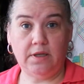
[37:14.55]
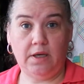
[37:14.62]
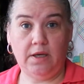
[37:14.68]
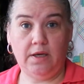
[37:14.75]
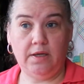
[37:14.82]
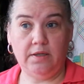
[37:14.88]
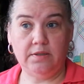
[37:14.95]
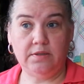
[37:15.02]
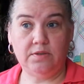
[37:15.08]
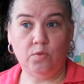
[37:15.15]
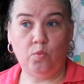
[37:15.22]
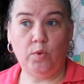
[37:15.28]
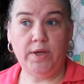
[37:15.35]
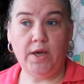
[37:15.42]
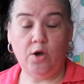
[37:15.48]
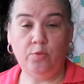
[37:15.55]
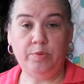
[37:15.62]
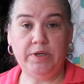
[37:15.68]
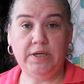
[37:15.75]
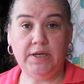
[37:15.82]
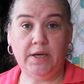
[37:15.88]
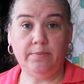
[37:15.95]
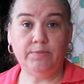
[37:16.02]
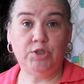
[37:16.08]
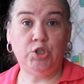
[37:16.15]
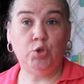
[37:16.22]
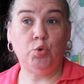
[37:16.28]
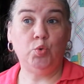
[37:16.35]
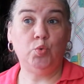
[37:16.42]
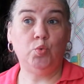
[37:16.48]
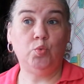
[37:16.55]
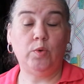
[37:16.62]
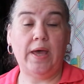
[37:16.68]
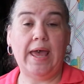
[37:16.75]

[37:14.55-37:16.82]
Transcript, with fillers: is we open it up to